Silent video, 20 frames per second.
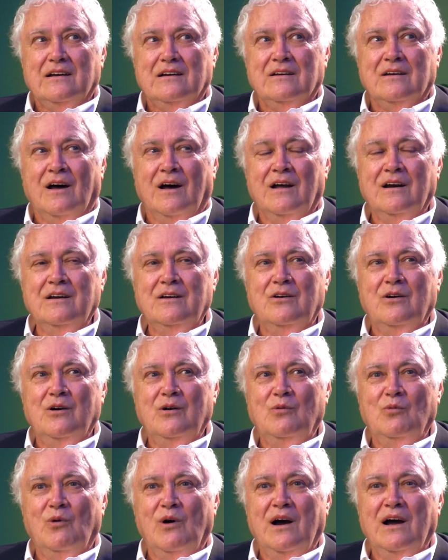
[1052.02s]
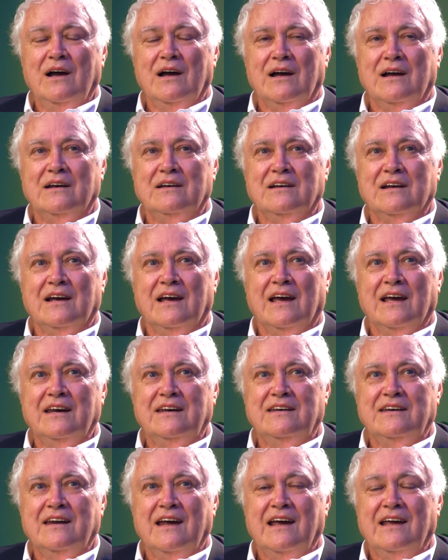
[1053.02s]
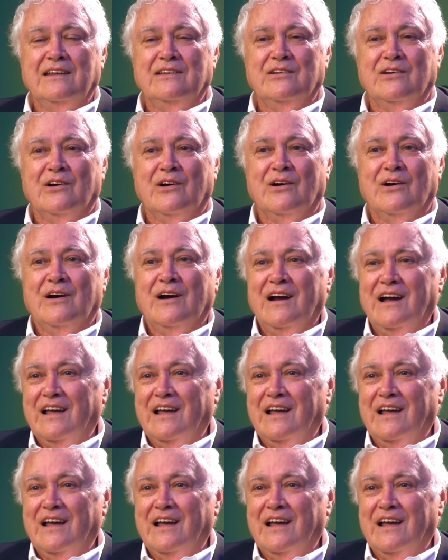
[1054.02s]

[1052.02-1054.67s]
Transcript: not a good way to get tenure.